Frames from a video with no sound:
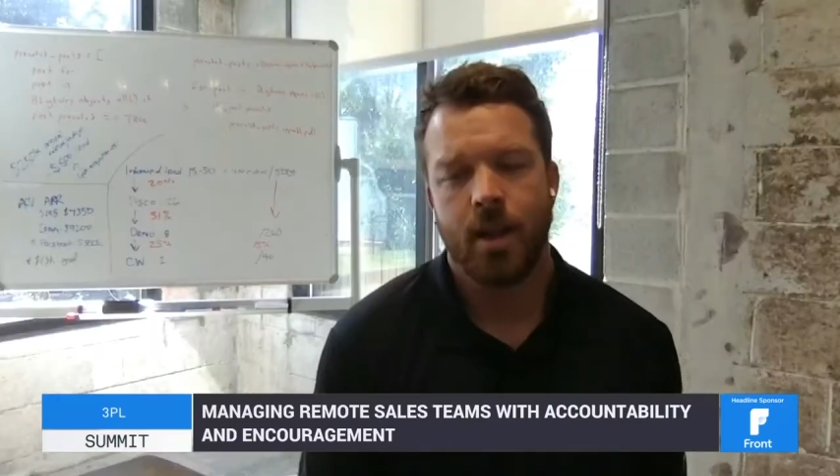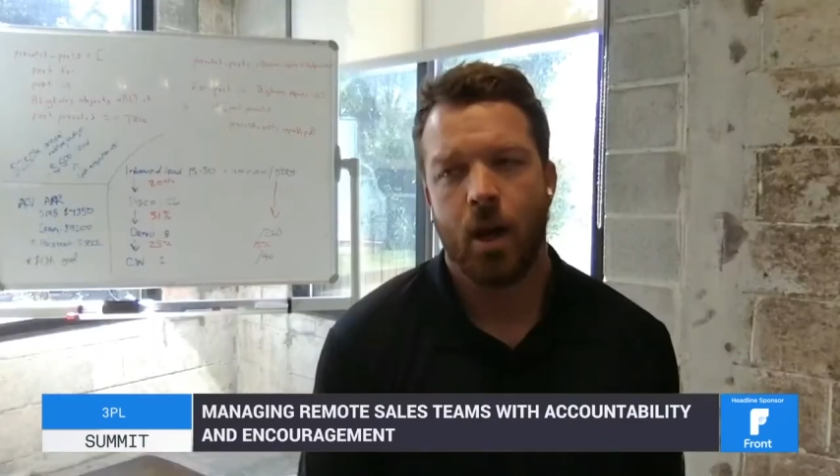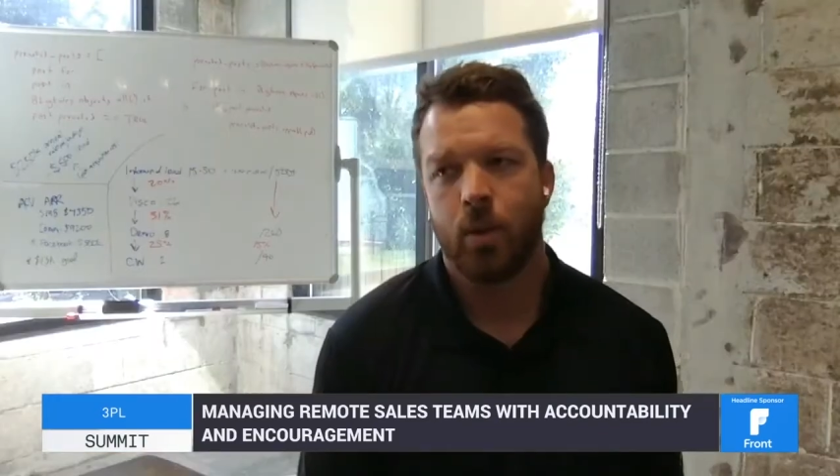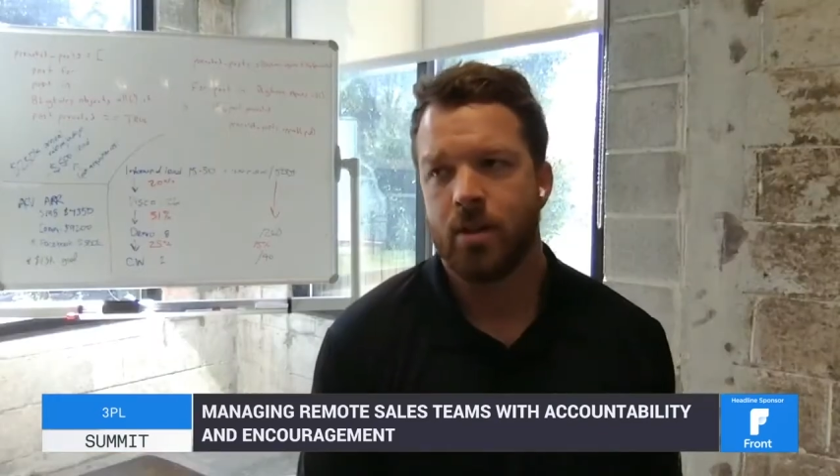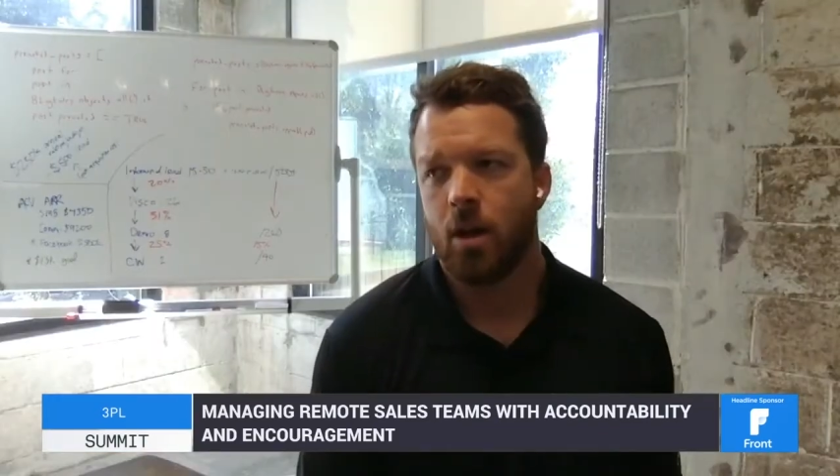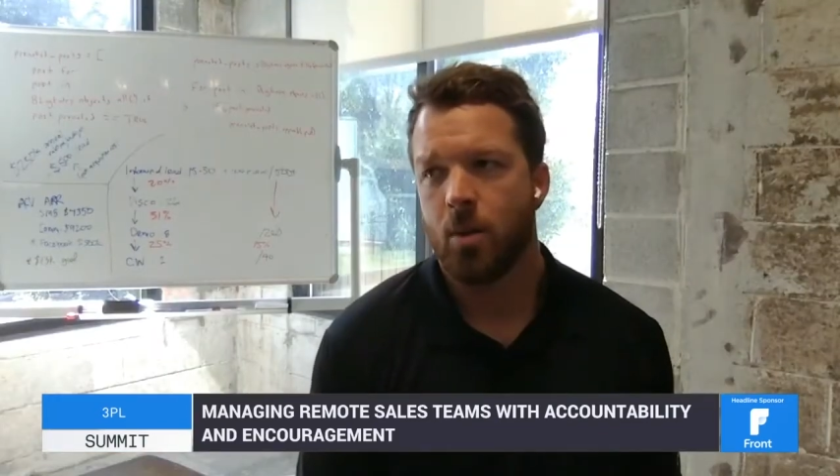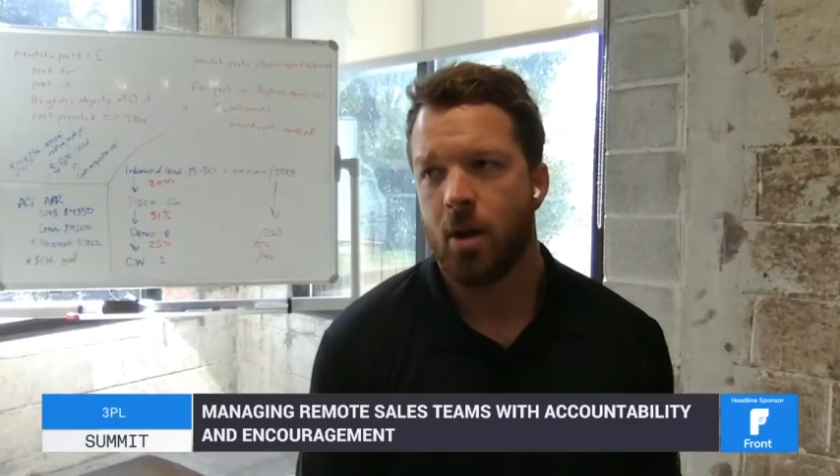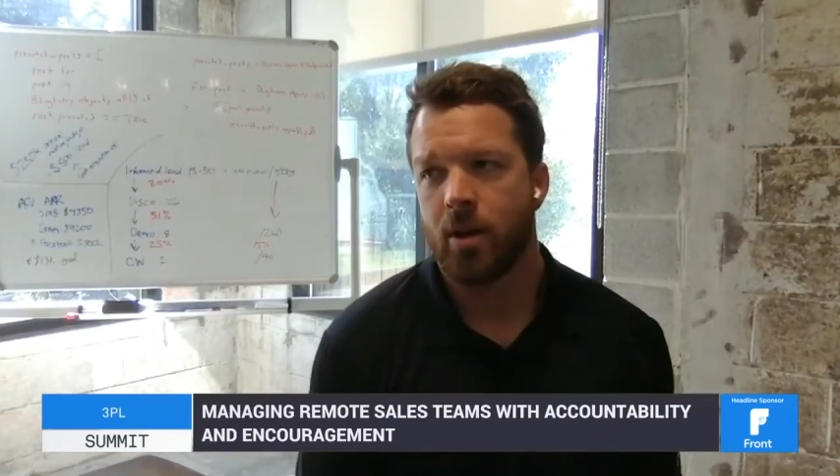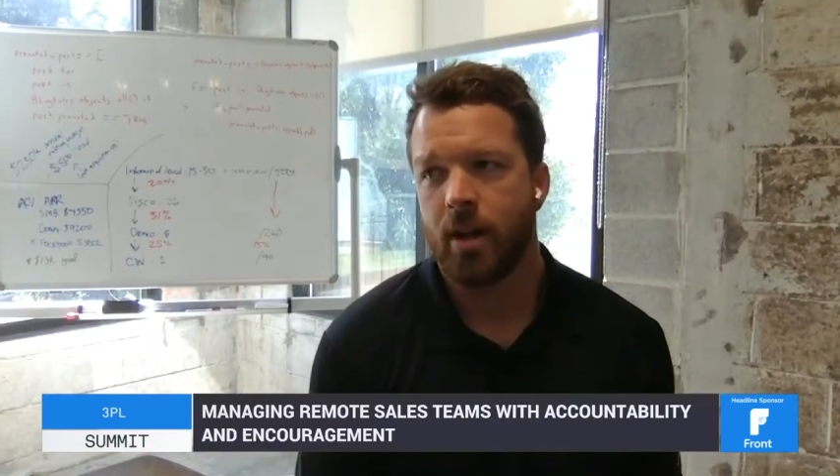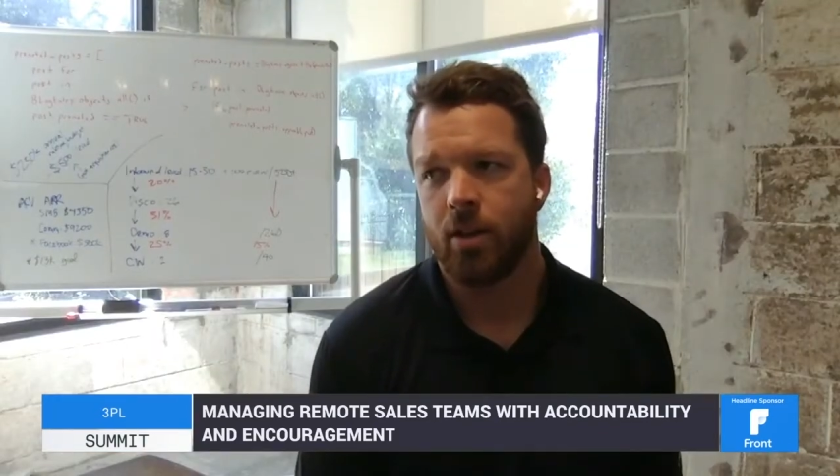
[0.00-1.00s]
Yeah, we talk
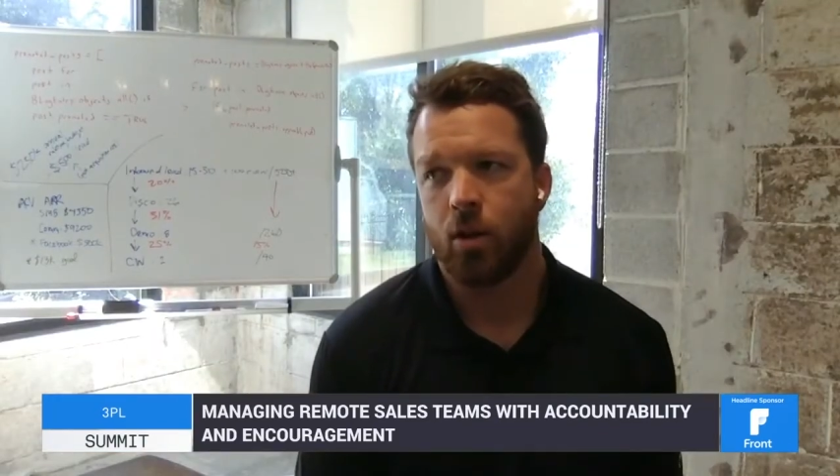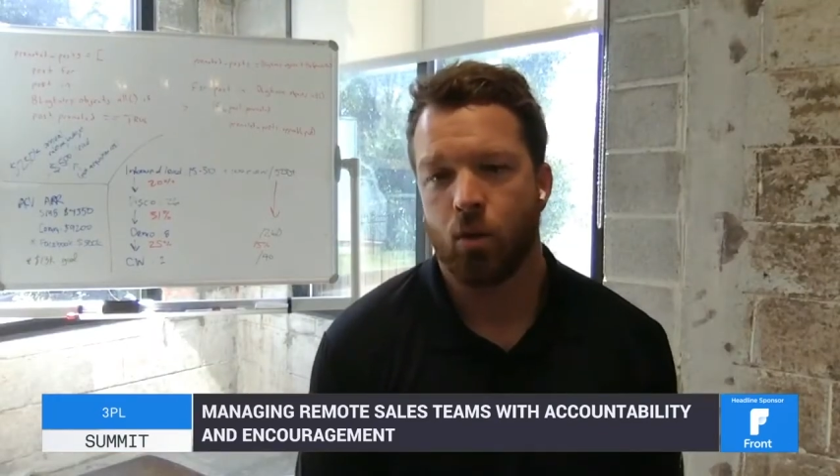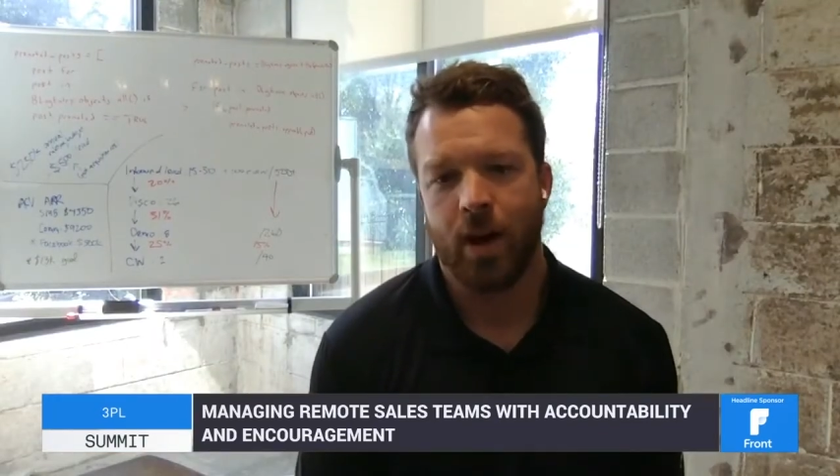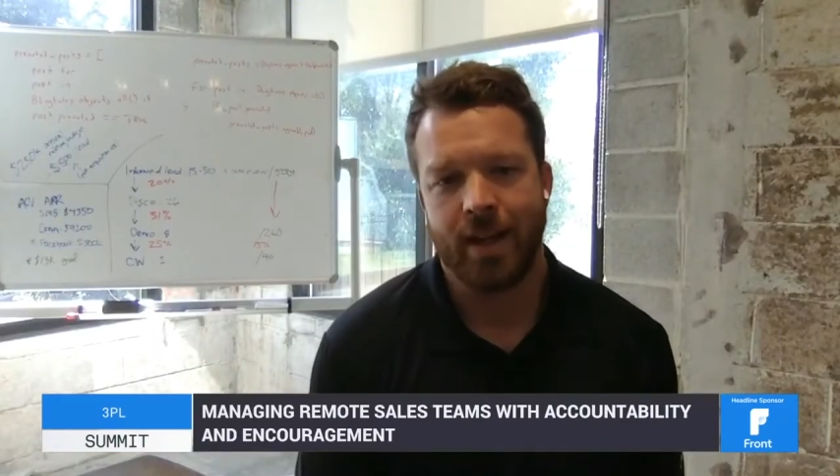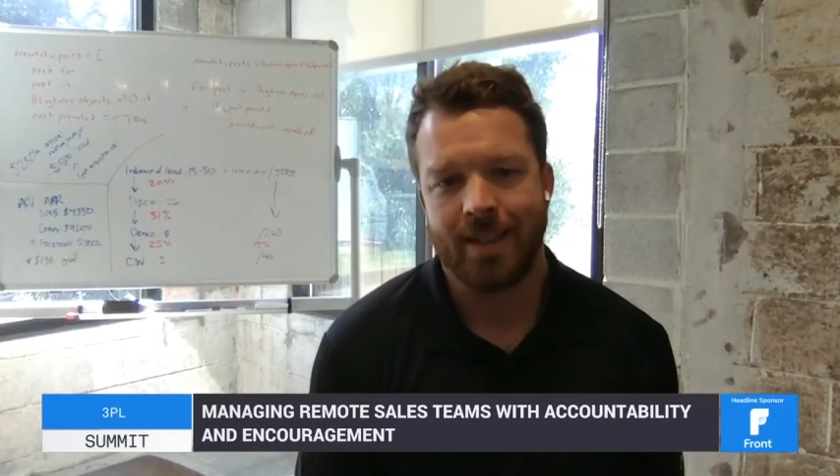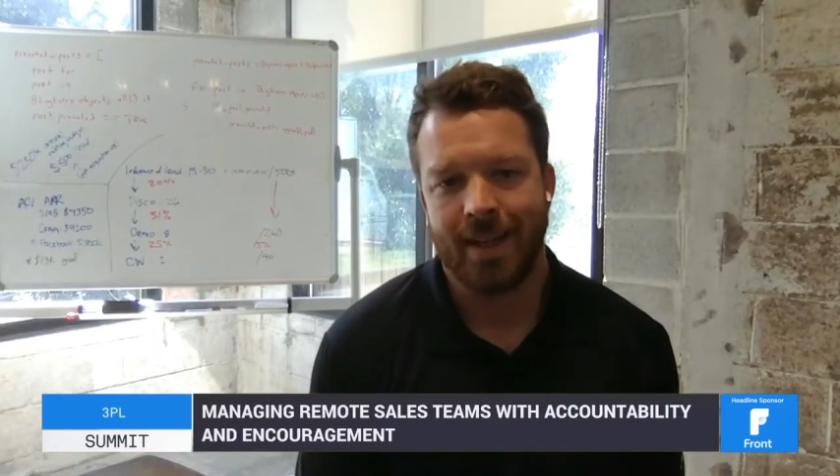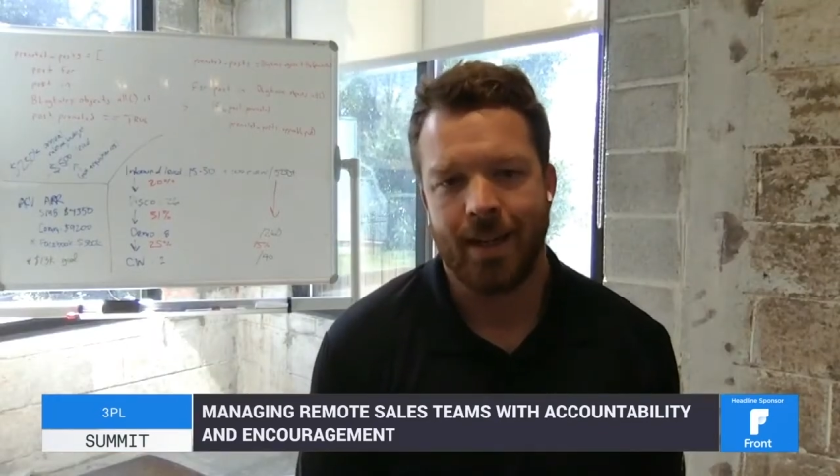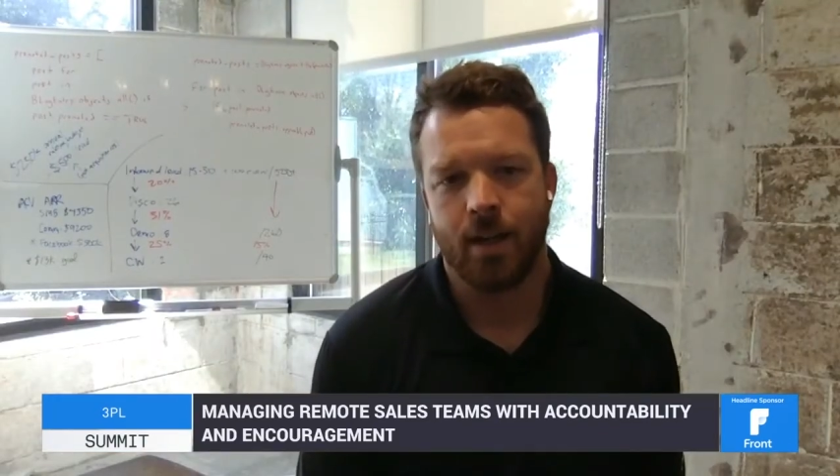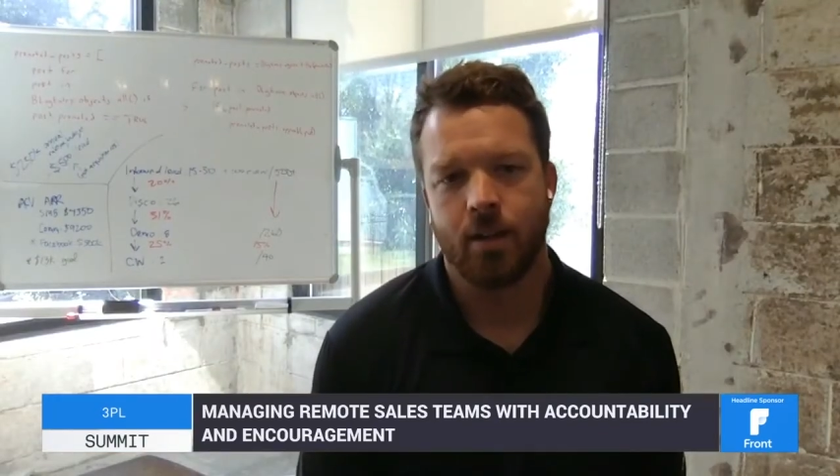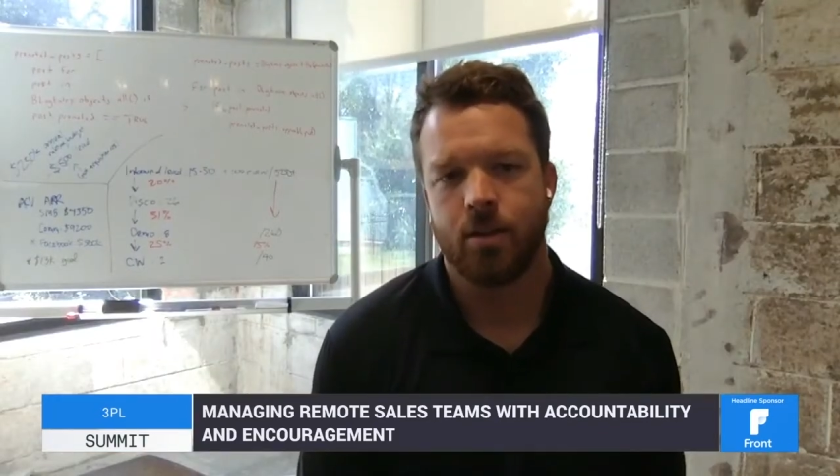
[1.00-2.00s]
about getting the right
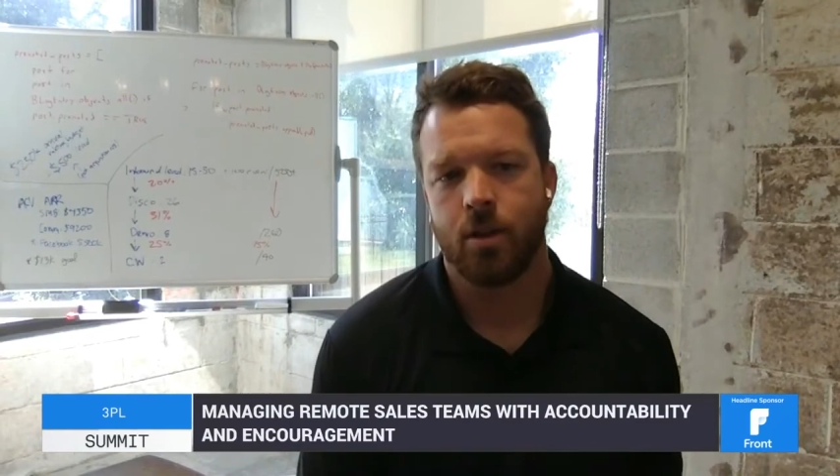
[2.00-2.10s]
data